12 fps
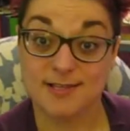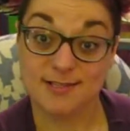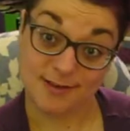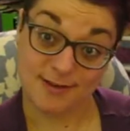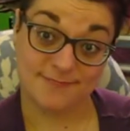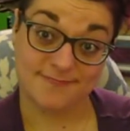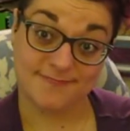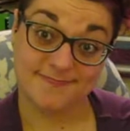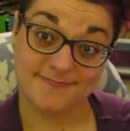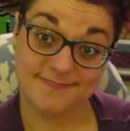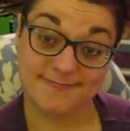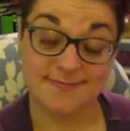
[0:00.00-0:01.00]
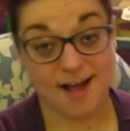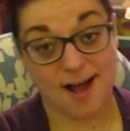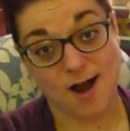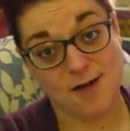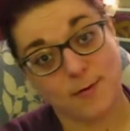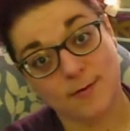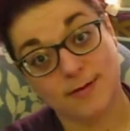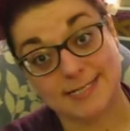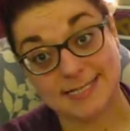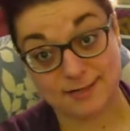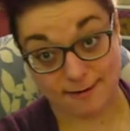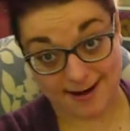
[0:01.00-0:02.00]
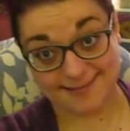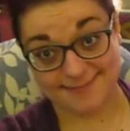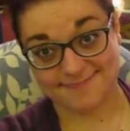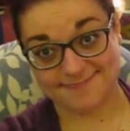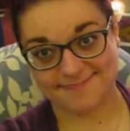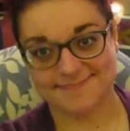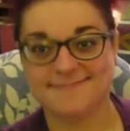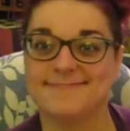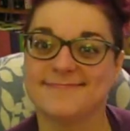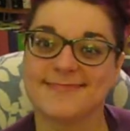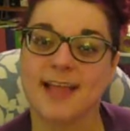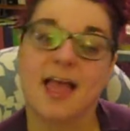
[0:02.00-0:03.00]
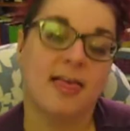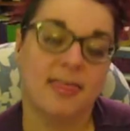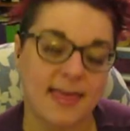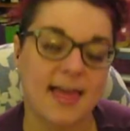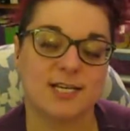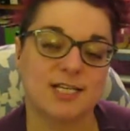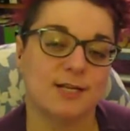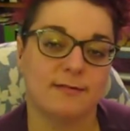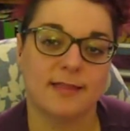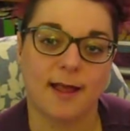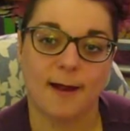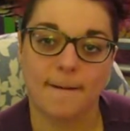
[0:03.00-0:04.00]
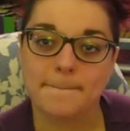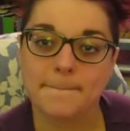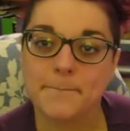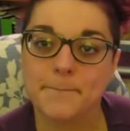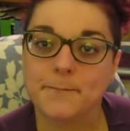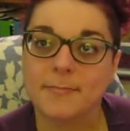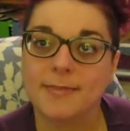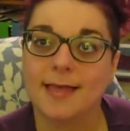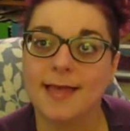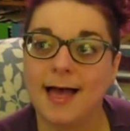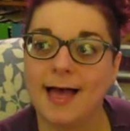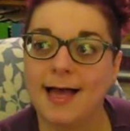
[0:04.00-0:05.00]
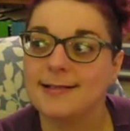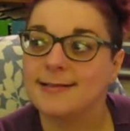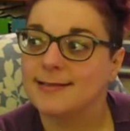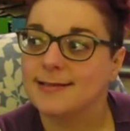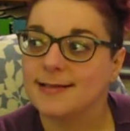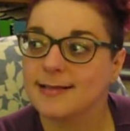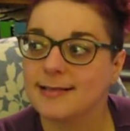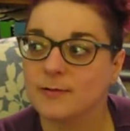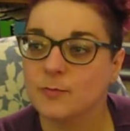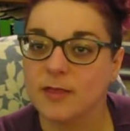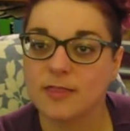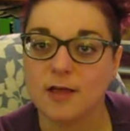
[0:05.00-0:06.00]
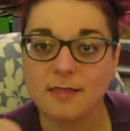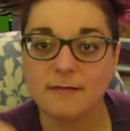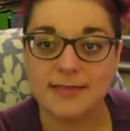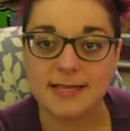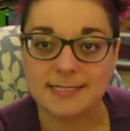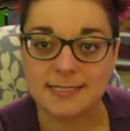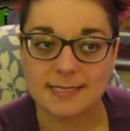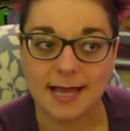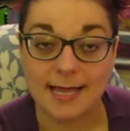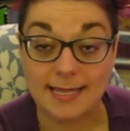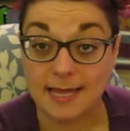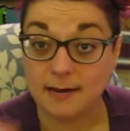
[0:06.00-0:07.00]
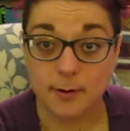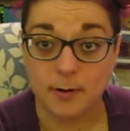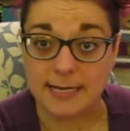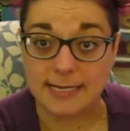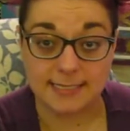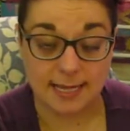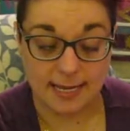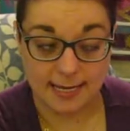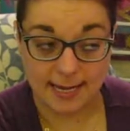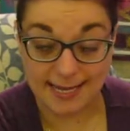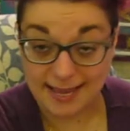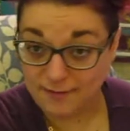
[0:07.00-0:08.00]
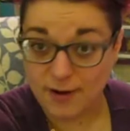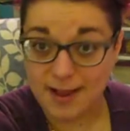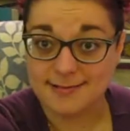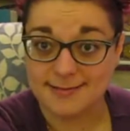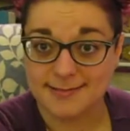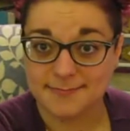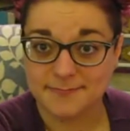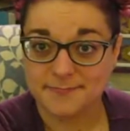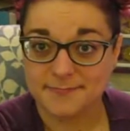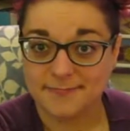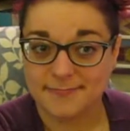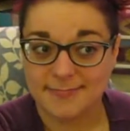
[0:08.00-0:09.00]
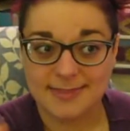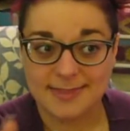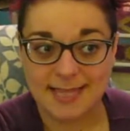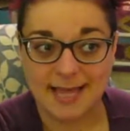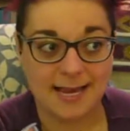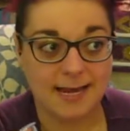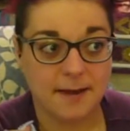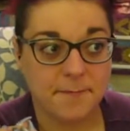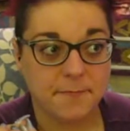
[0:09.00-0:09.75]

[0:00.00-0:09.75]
So our bonus is great. They actually really are. And with all of this, I get a bonus. I get friends that